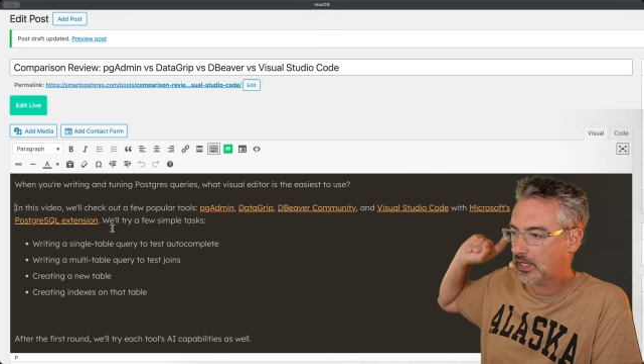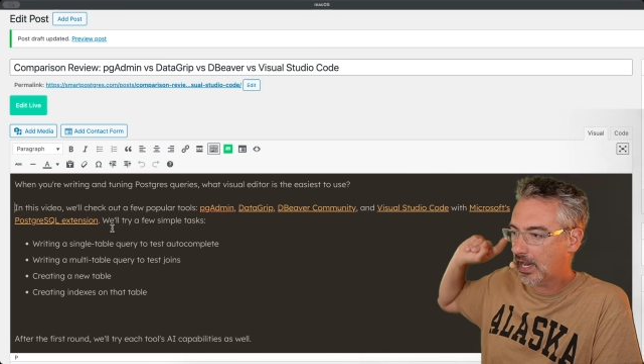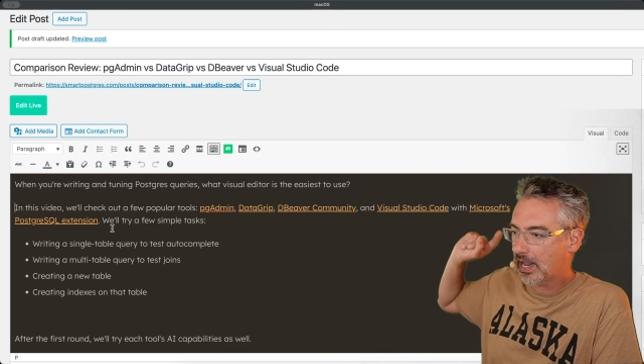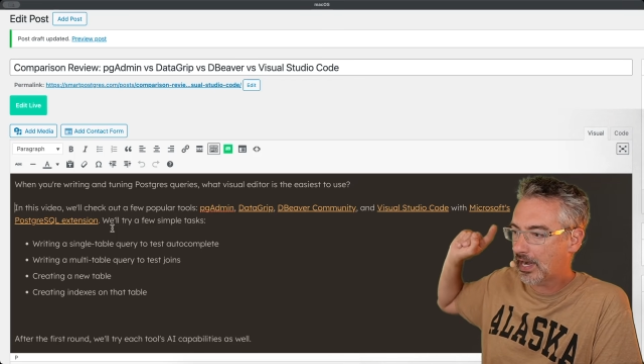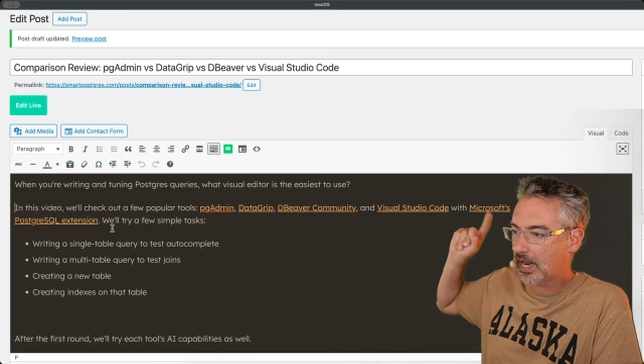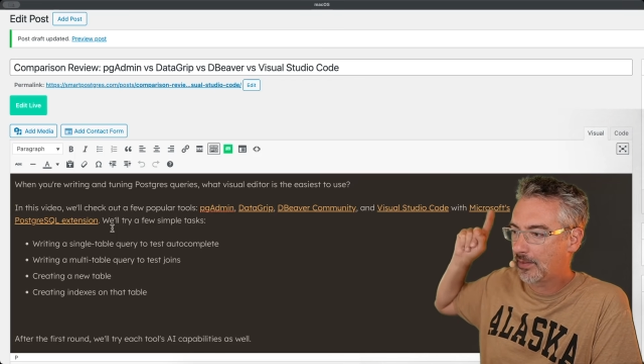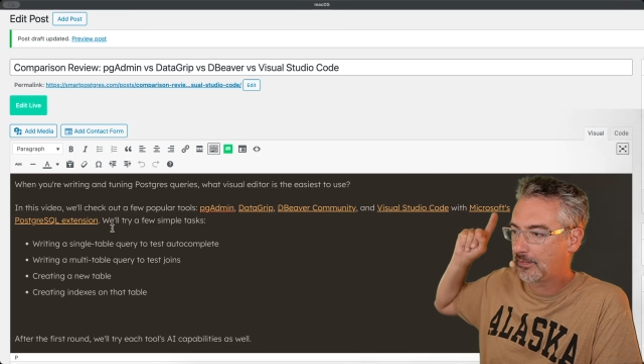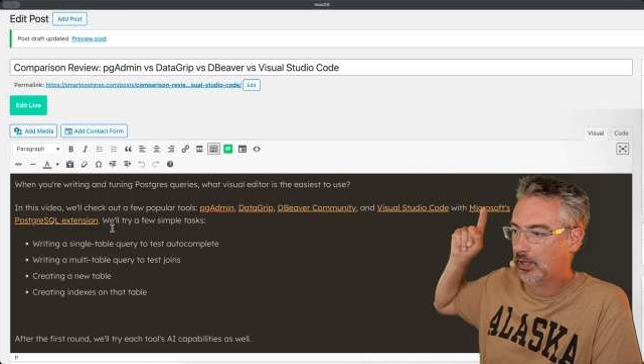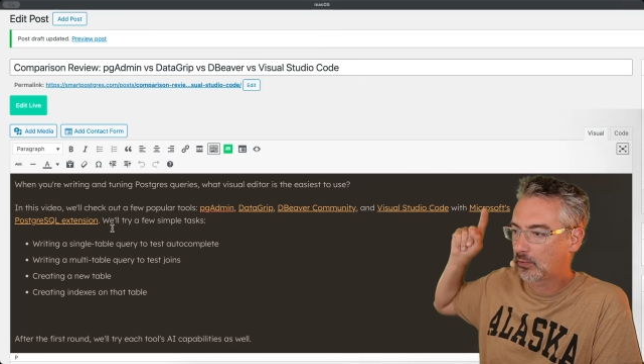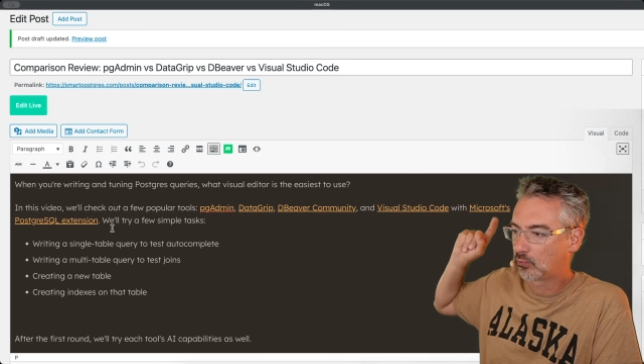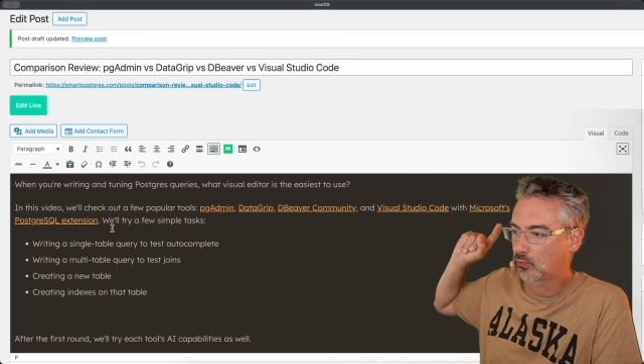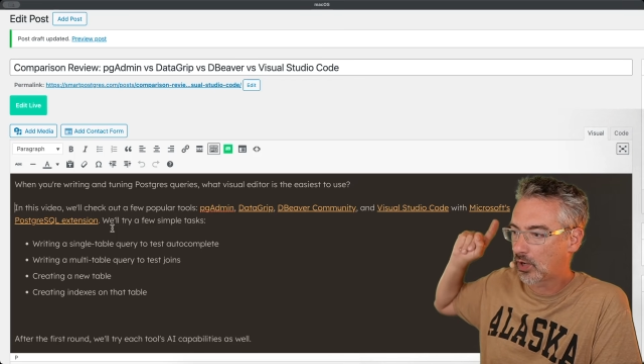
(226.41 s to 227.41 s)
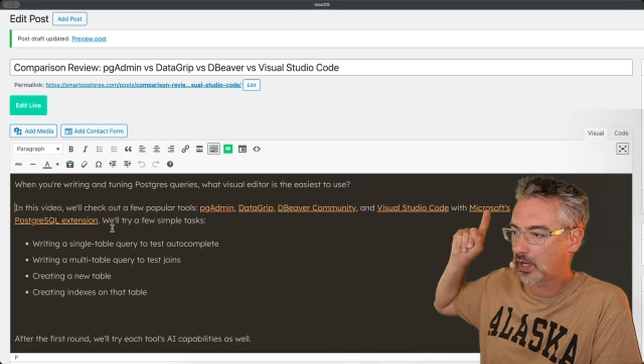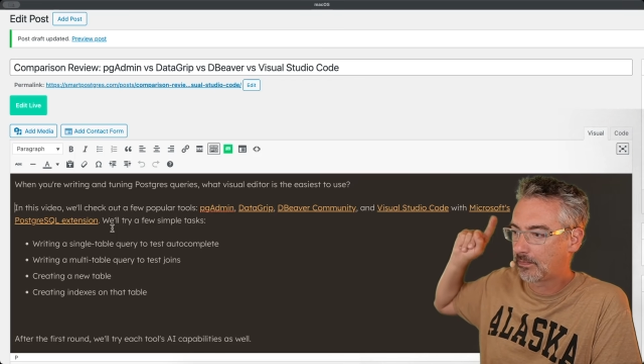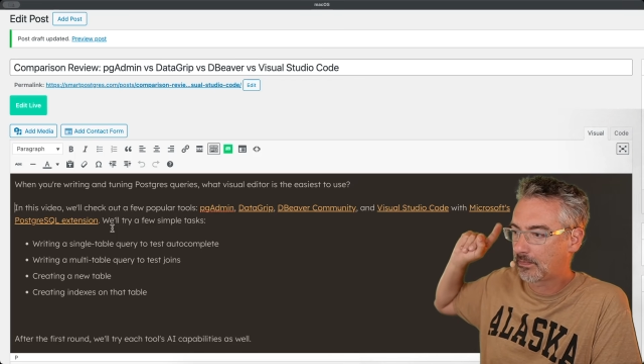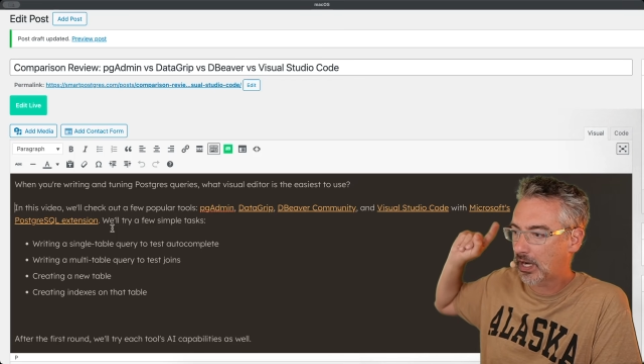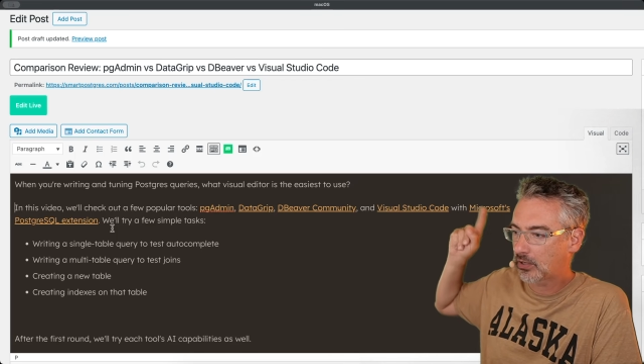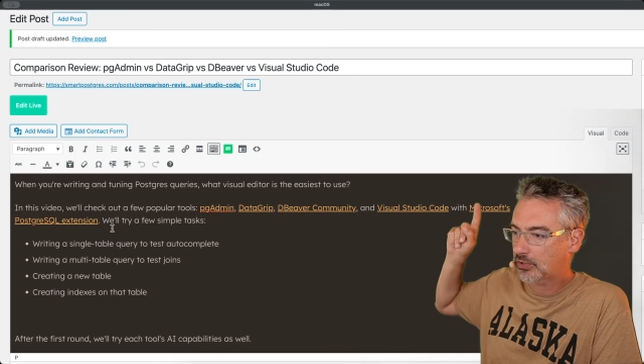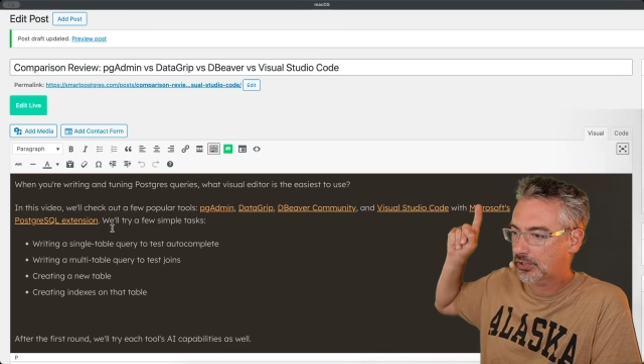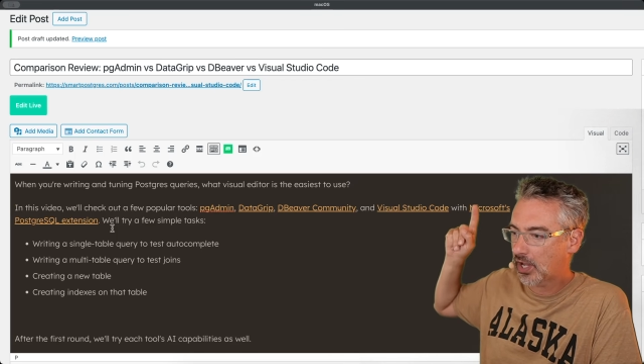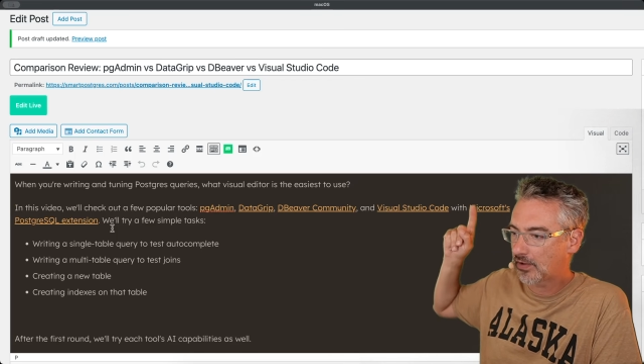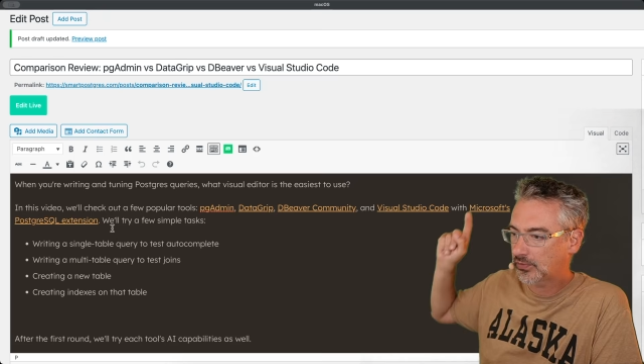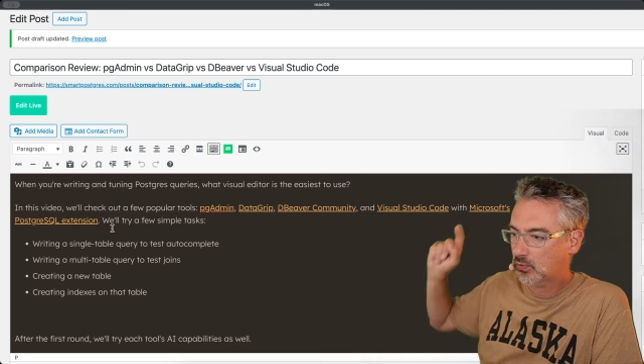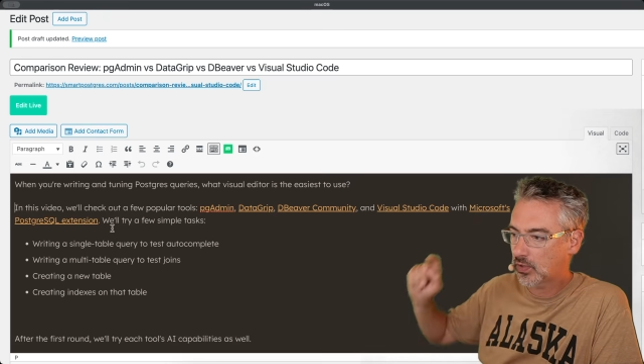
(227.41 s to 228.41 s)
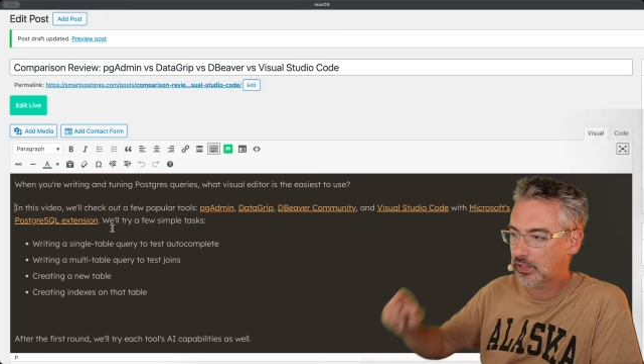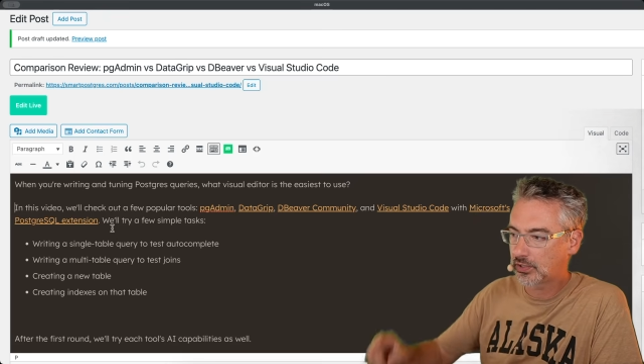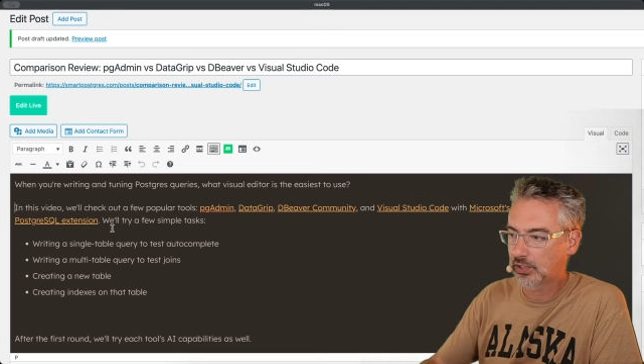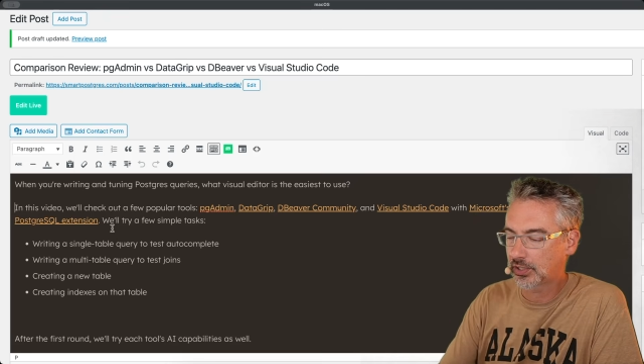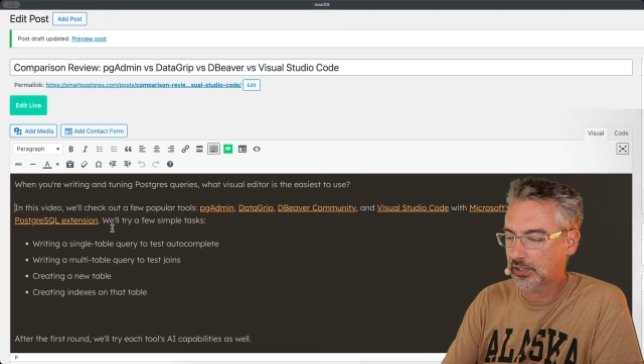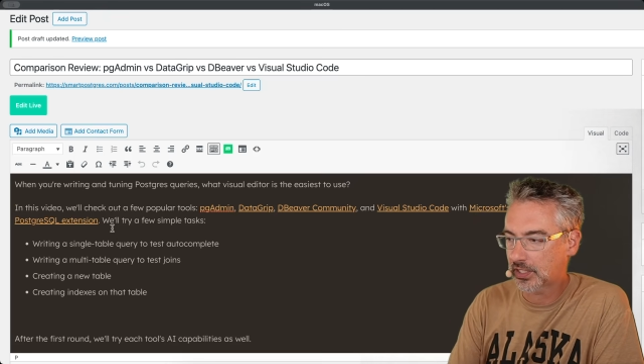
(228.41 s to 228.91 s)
and I'm going to run Microsoft's one just